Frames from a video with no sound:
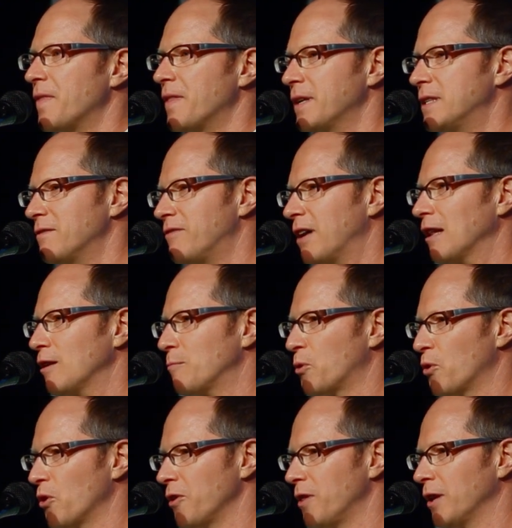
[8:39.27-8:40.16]
the
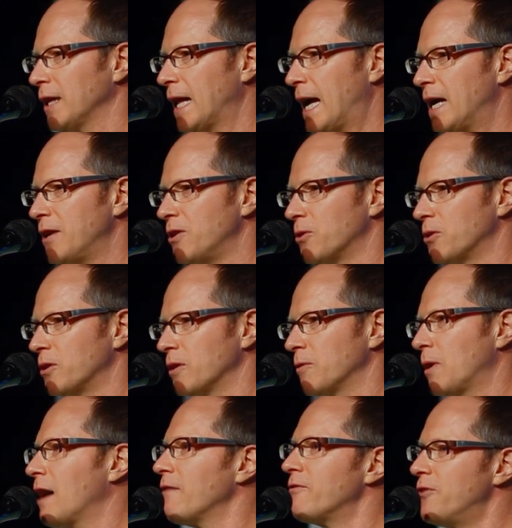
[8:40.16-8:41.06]
developer or the
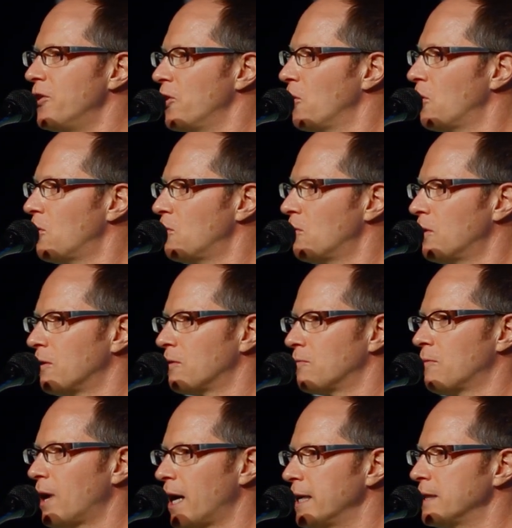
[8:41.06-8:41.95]
landowner, have no
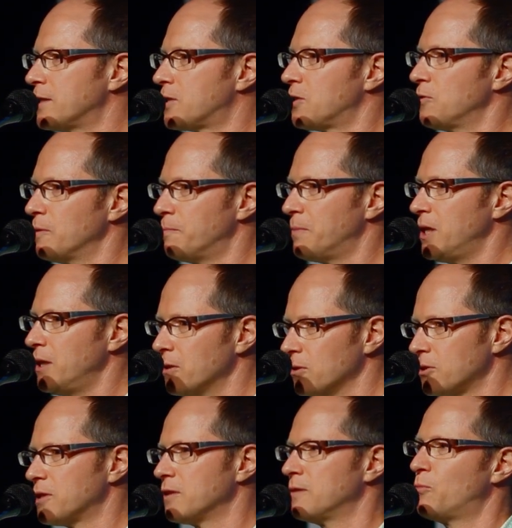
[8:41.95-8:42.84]
rights to
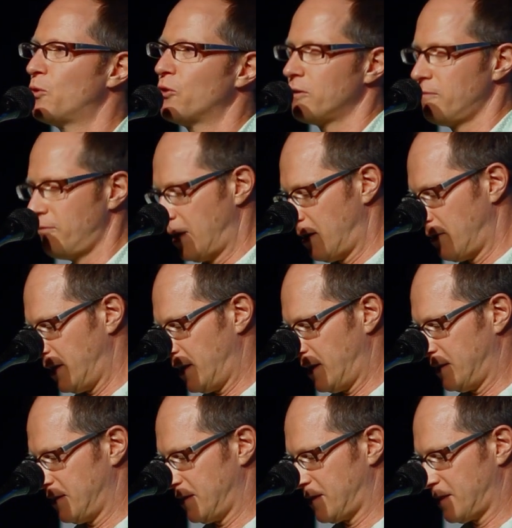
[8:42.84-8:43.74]
appeal to the Board of
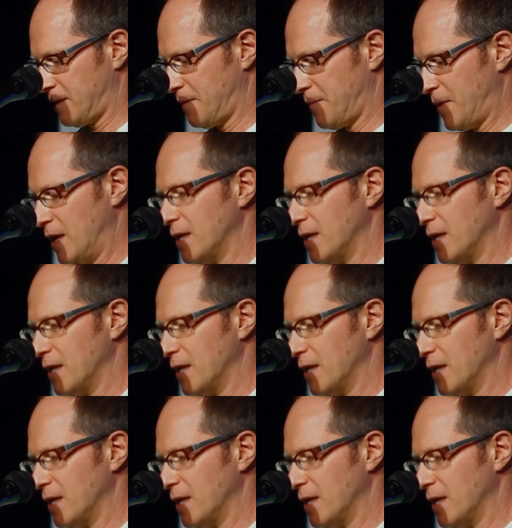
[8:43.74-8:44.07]
Variance.